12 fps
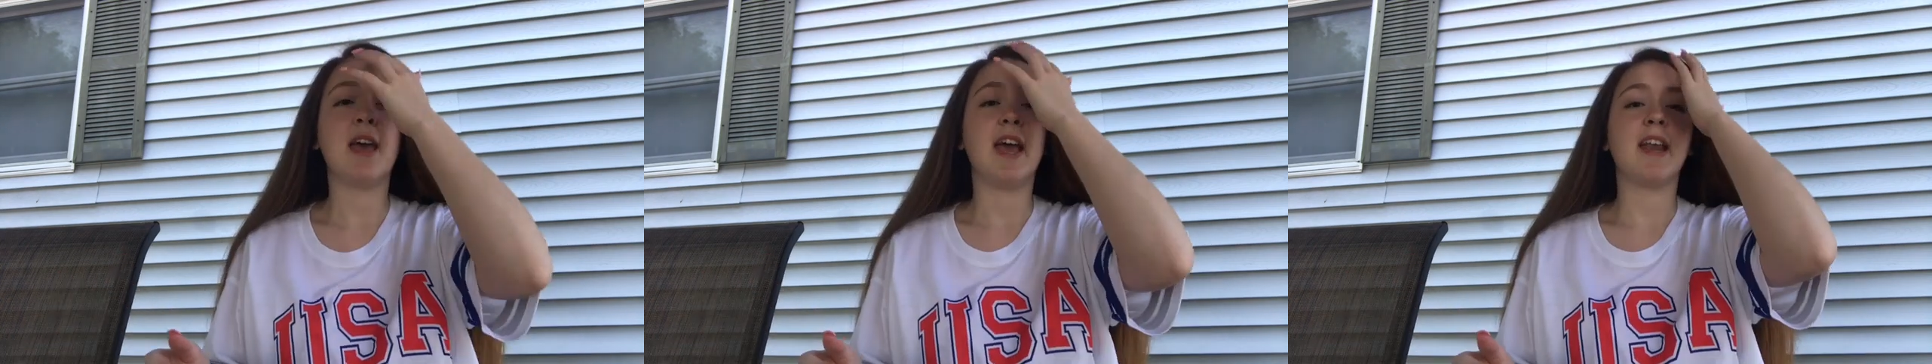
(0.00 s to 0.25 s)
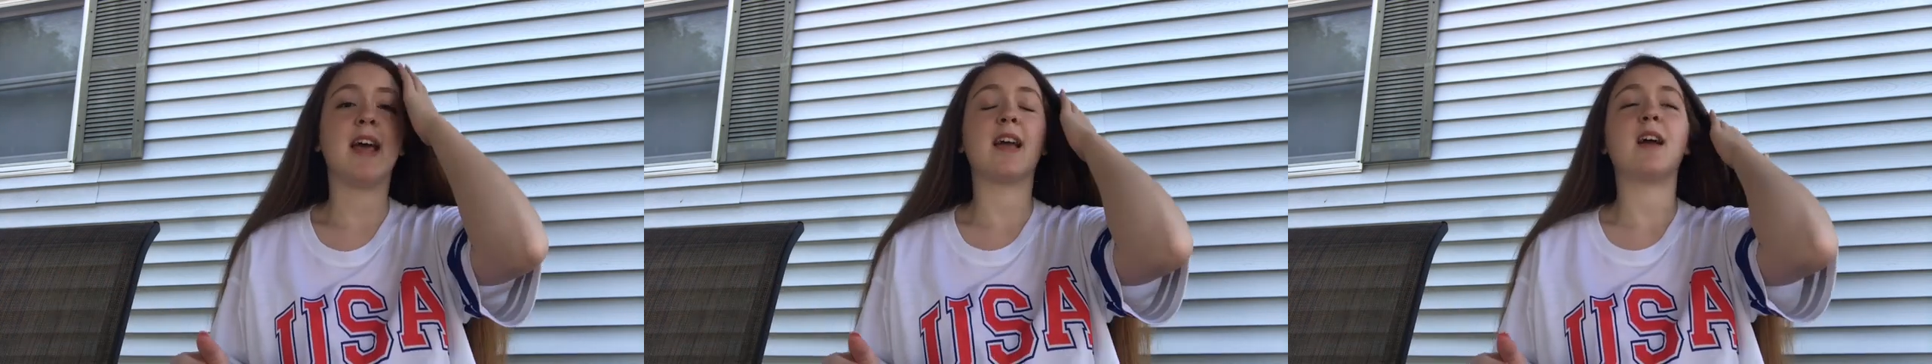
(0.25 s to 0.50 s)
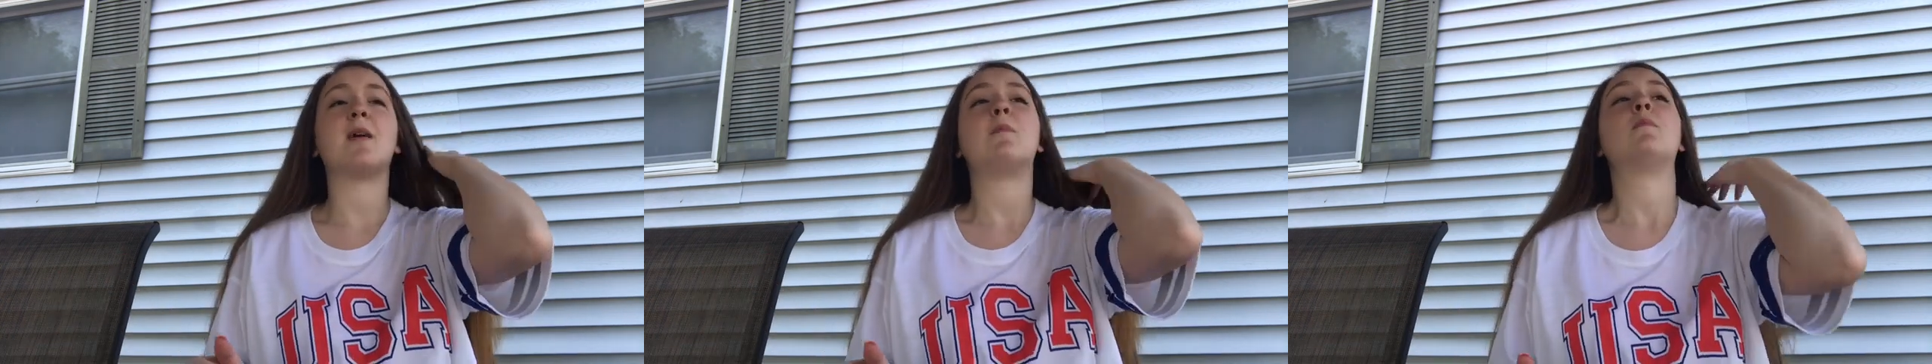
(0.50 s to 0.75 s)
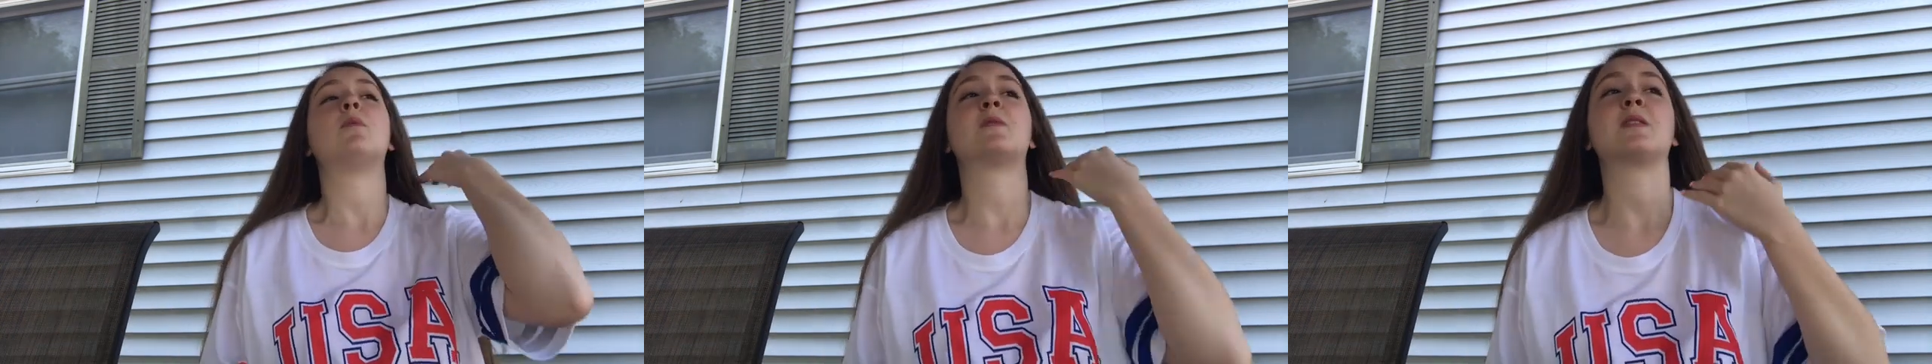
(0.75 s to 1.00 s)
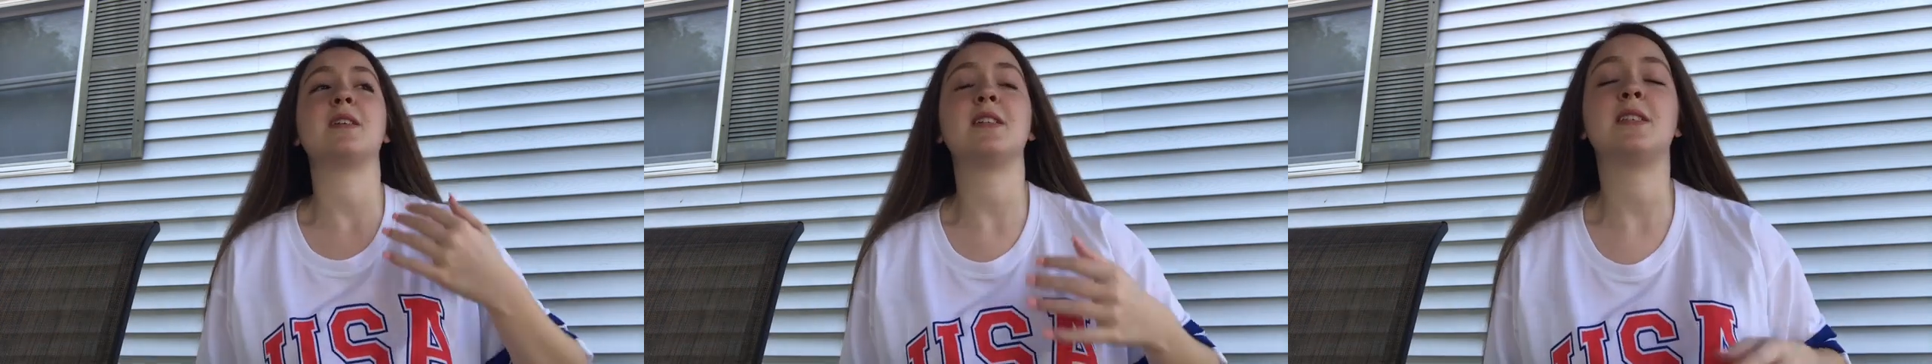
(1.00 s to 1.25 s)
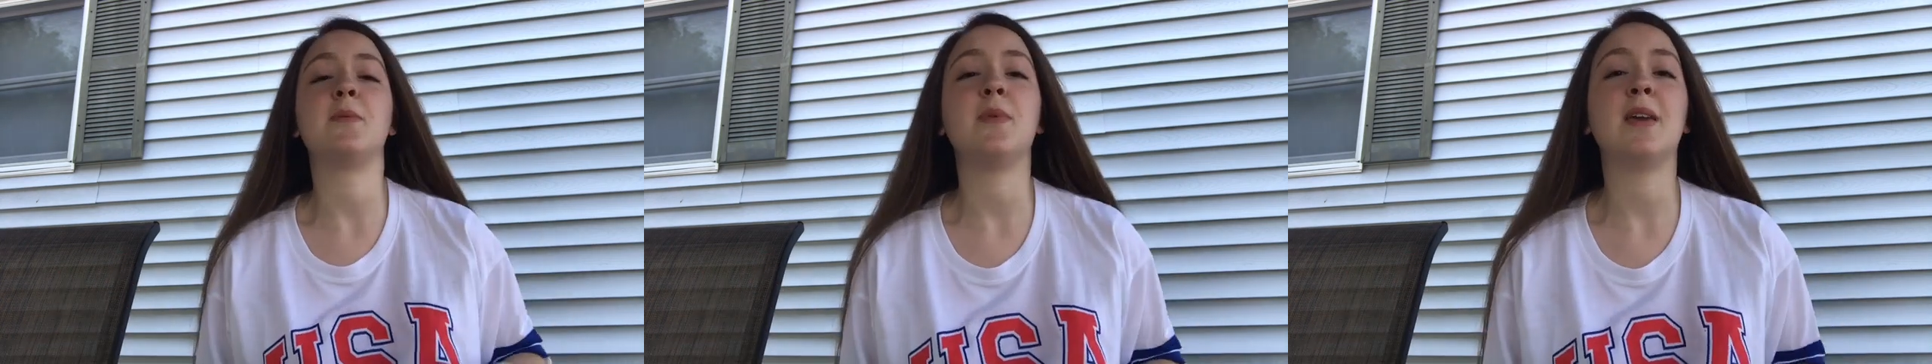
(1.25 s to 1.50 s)
and I got mostly
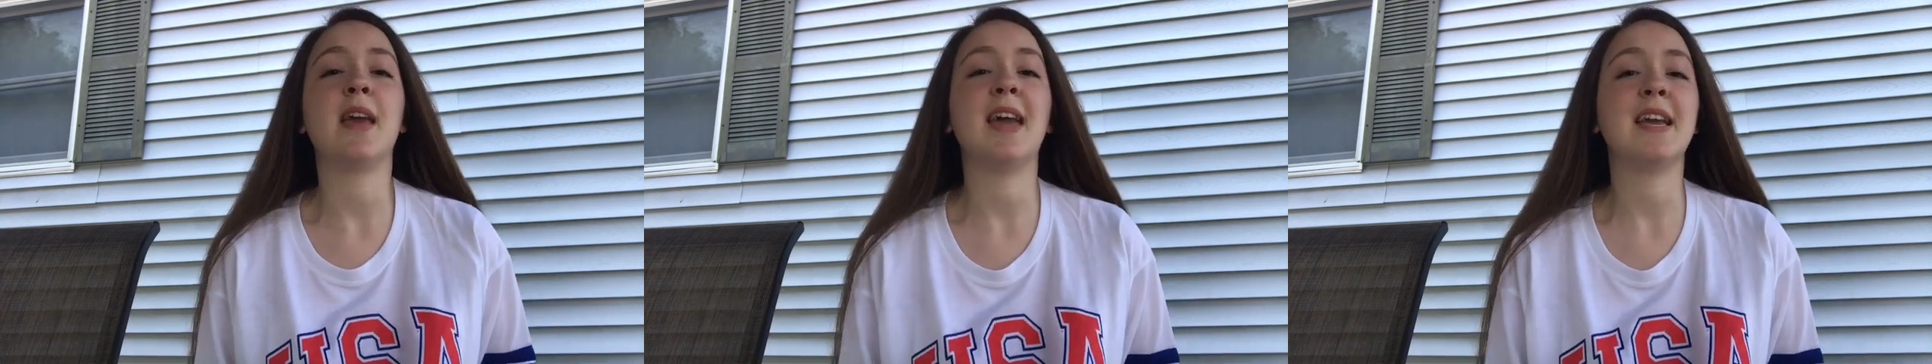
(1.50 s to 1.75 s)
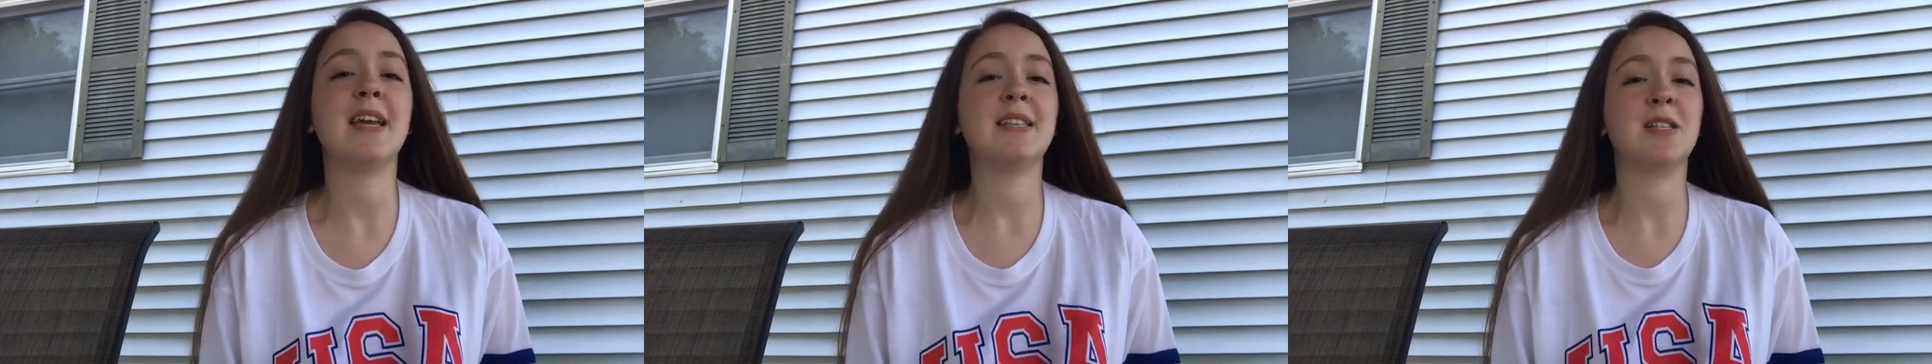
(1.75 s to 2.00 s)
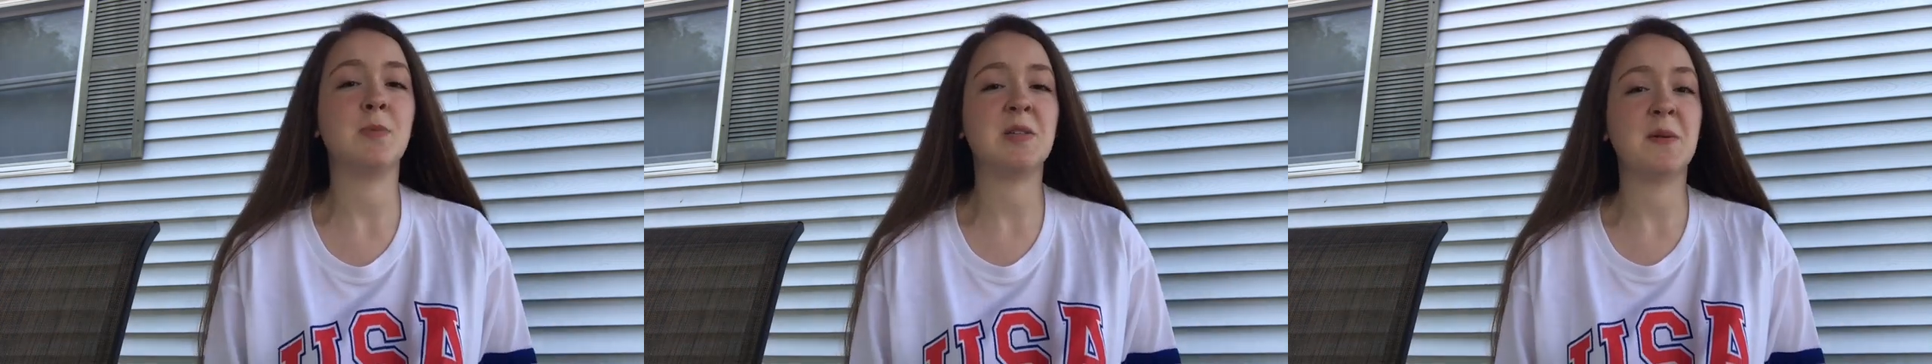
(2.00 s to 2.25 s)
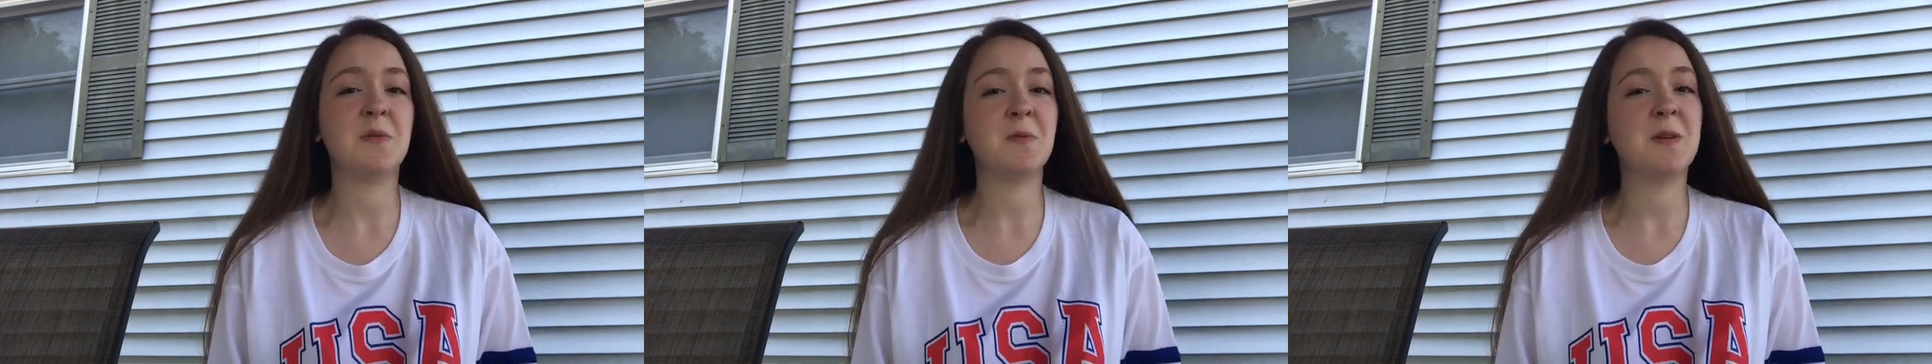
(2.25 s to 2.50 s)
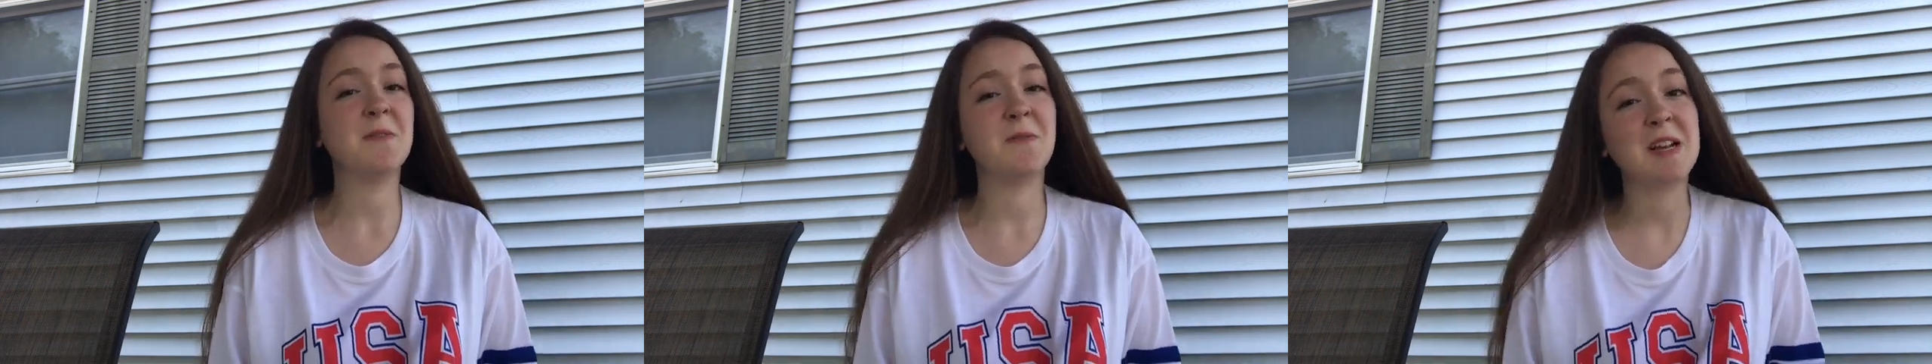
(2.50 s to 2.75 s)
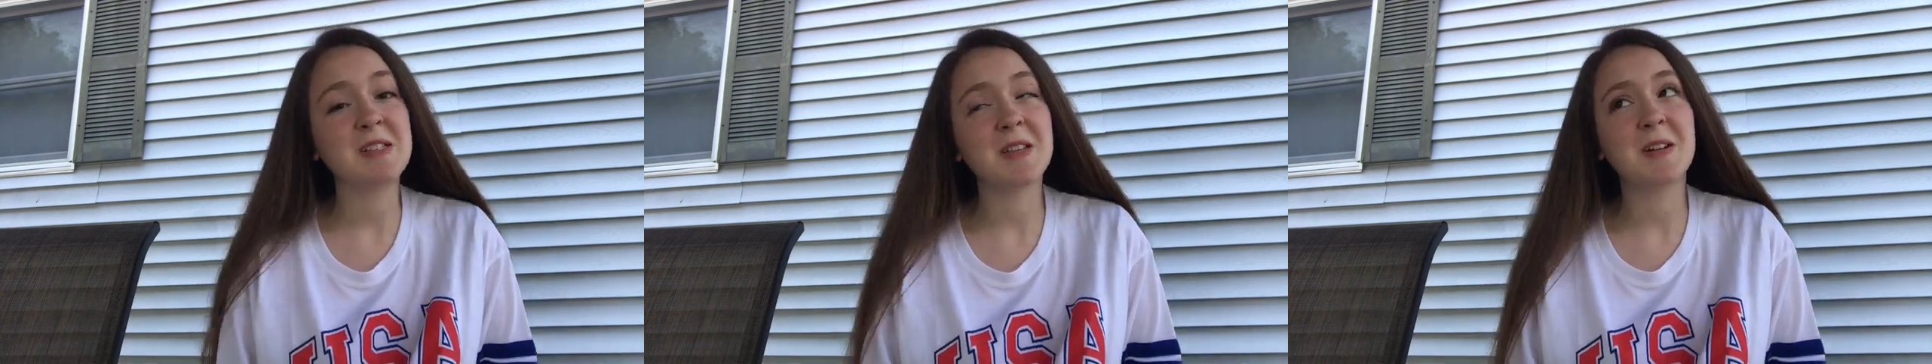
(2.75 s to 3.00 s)
to be a WWE
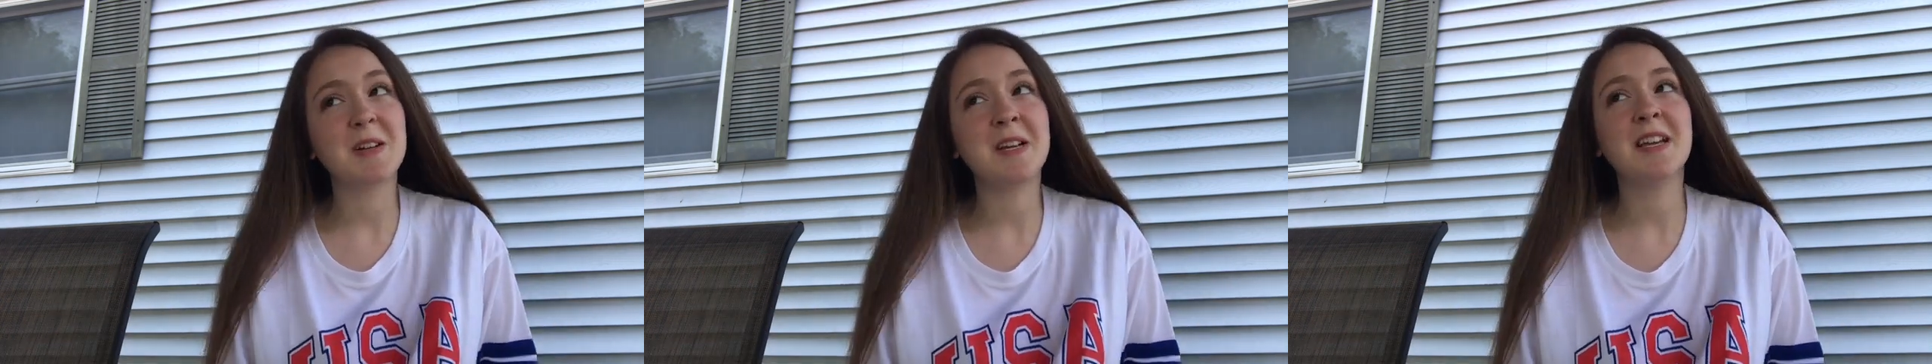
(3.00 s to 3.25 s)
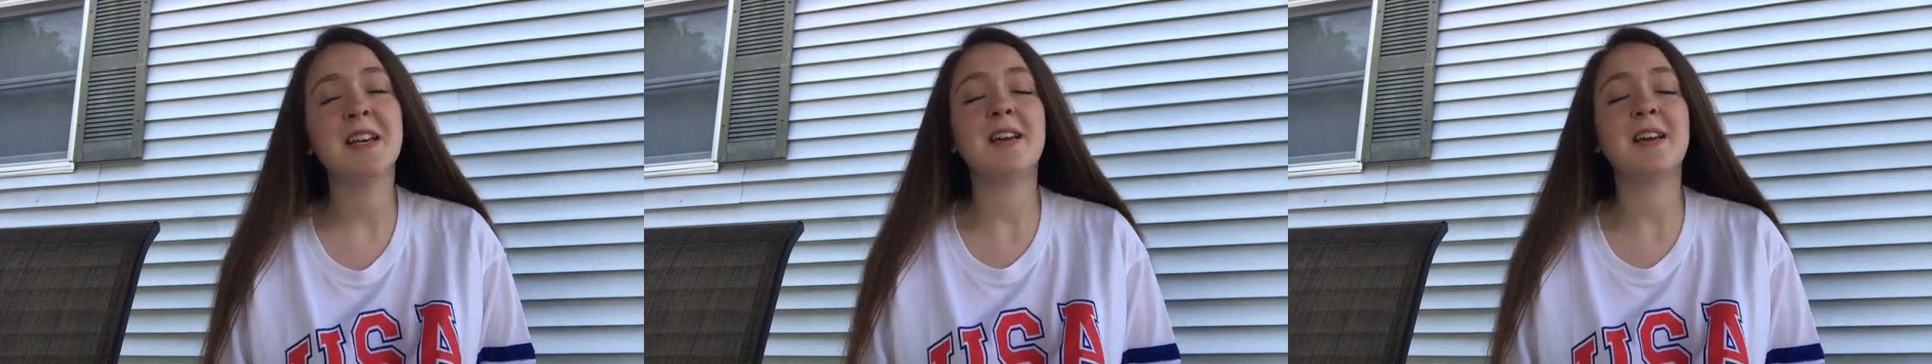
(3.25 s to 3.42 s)
wrestler,